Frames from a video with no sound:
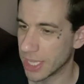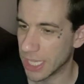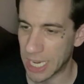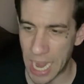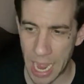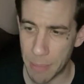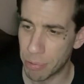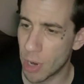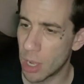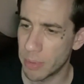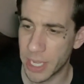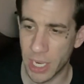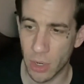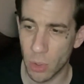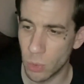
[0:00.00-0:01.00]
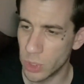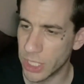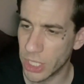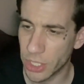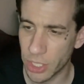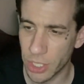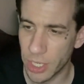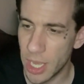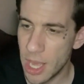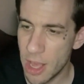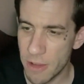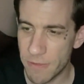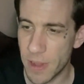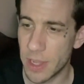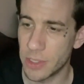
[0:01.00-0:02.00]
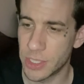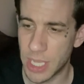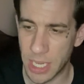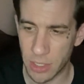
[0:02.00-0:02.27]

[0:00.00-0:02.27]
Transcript: Like I probably had only heard False